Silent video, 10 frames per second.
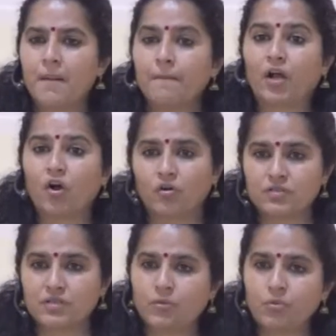
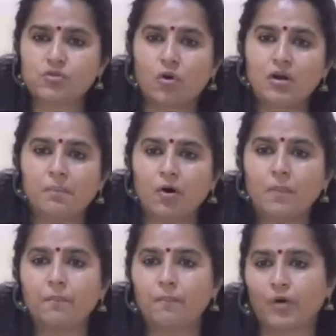Because it was all
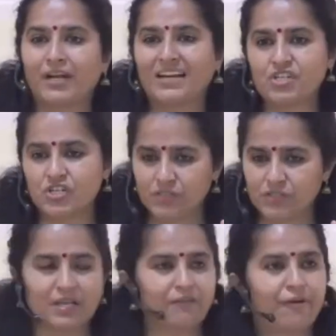about
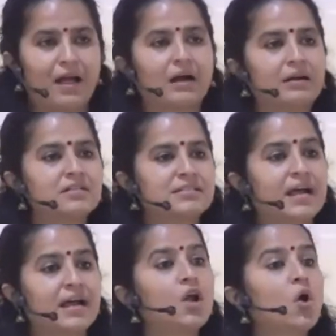potentials. If I understand